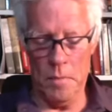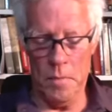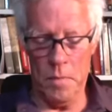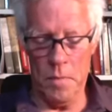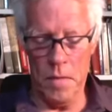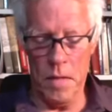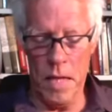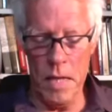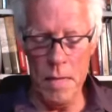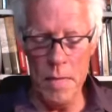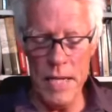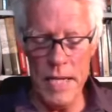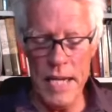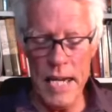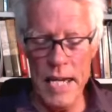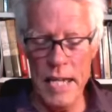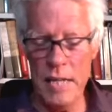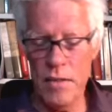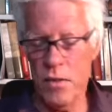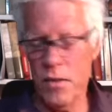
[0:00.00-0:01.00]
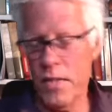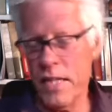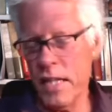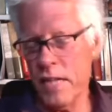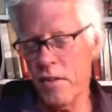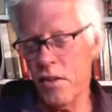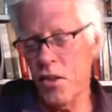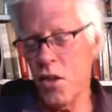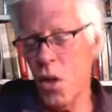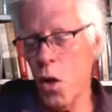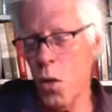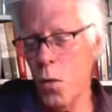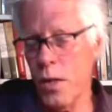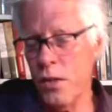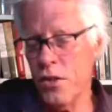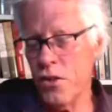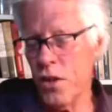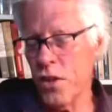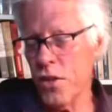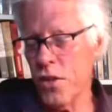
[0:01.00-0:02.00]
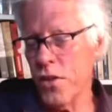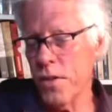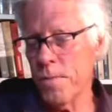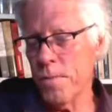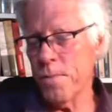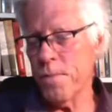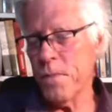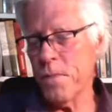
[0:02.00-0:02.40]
They began to get to know each other.